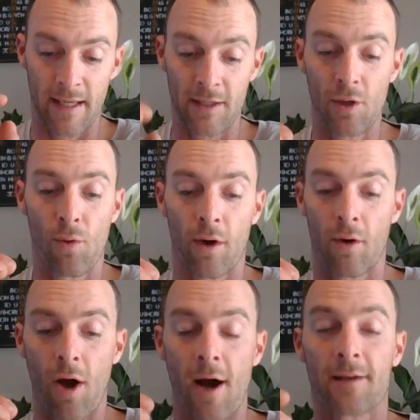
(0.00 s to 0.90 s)
that you are
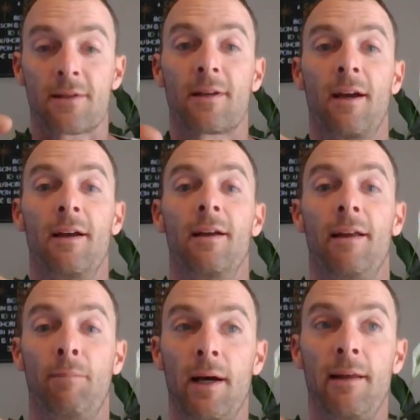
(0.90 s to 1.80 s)
lost.
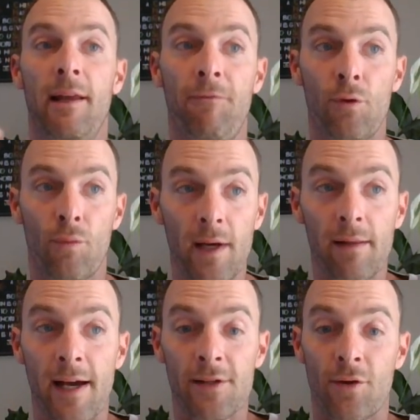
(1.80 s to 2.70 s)
But if you
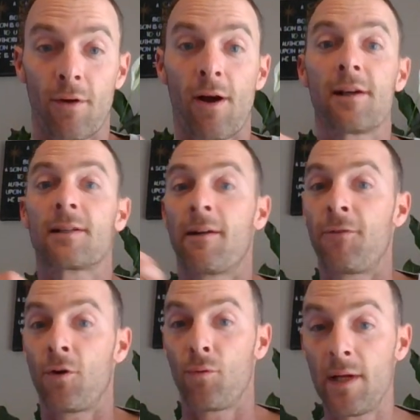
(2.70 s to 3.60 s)
realize you're lost, if
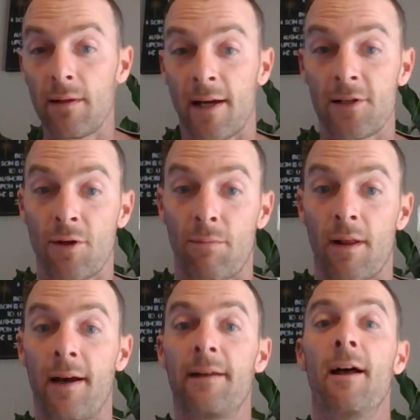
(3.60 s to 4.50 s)
you realize you're
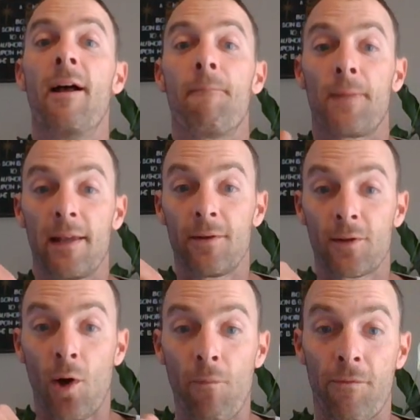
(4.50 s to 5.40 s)
blind, then
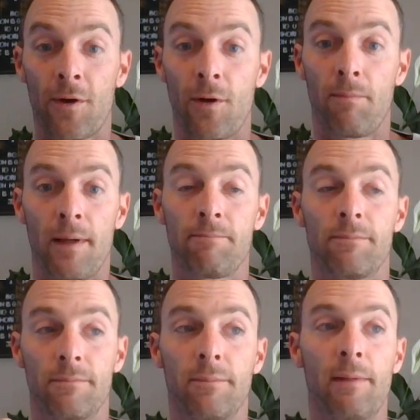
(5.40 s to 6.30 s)
there's hope for you. But
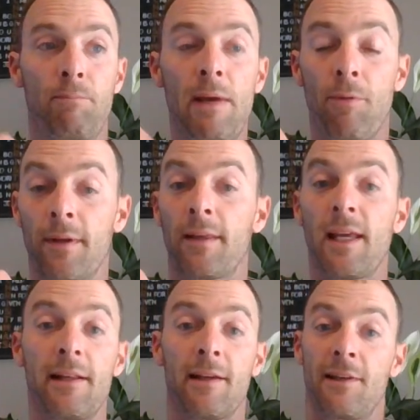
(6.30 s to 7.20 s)
but people that
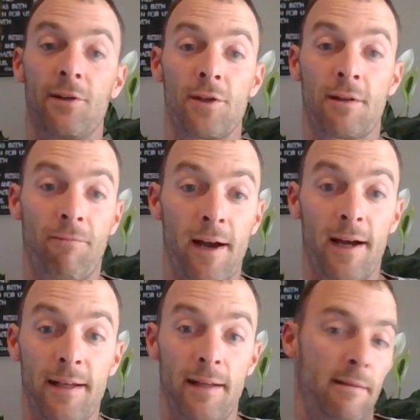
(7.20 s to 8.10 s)
think that they're just
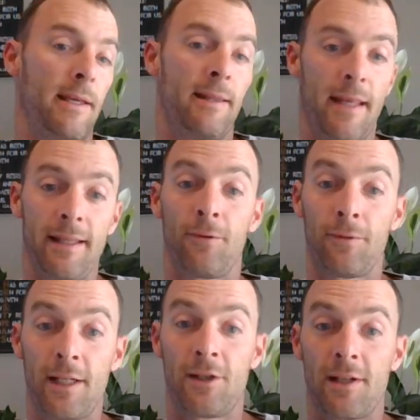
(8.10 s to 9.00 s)
fine and that they
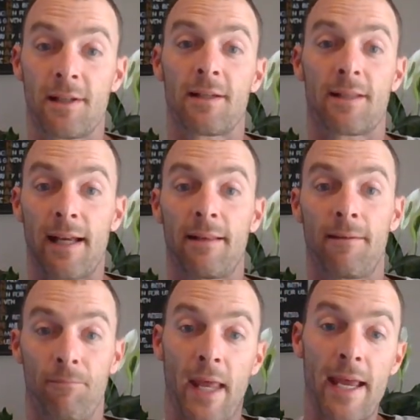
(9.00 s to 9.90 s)
don't need Jesus, that
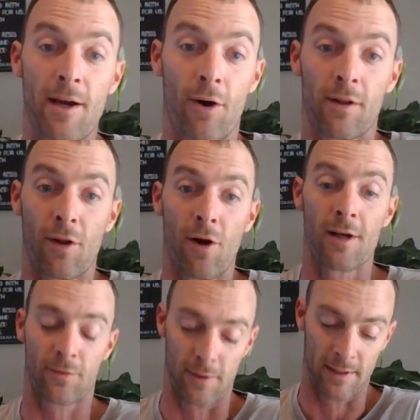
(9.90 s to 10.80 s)
they are the
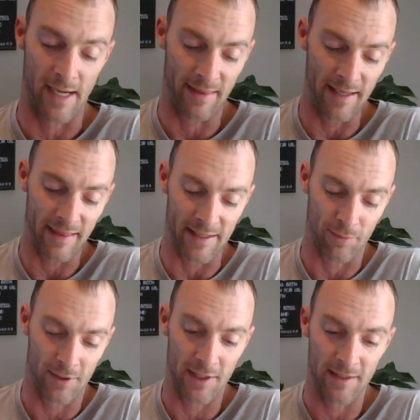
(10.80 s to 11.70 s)
lost ones. I think that's
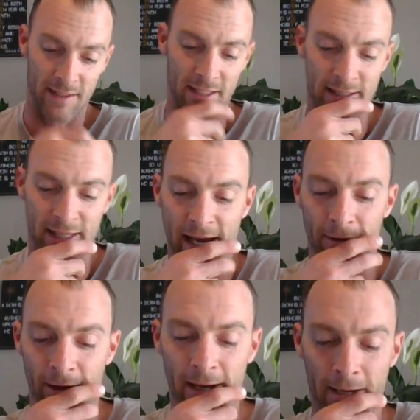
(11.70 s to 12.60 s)
what Jesus is
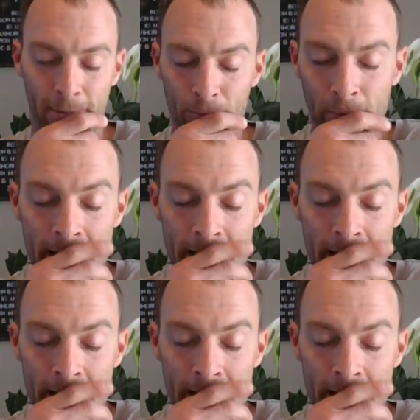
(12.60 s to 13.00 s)
saying right here.